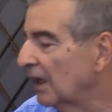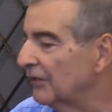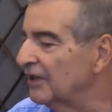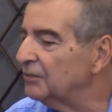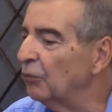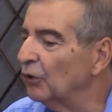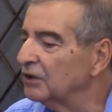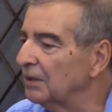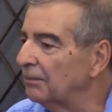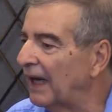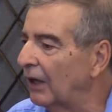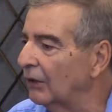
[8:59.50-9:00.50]
This book's
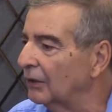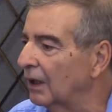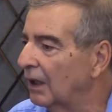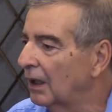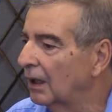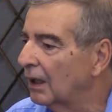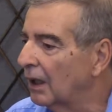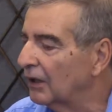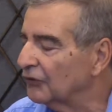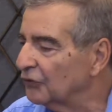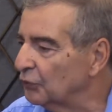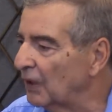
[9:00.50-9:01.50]
about
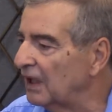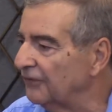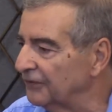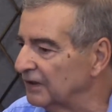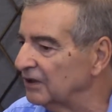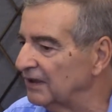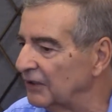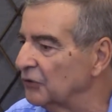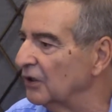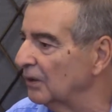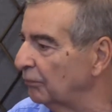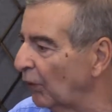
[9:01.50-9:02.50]
a 21st
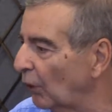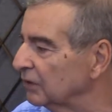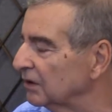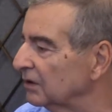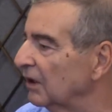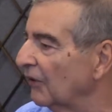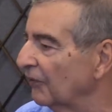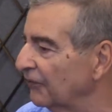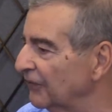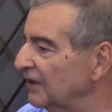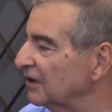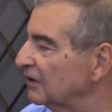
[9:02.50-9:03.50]
century composer, the
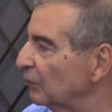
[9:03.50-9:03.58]
first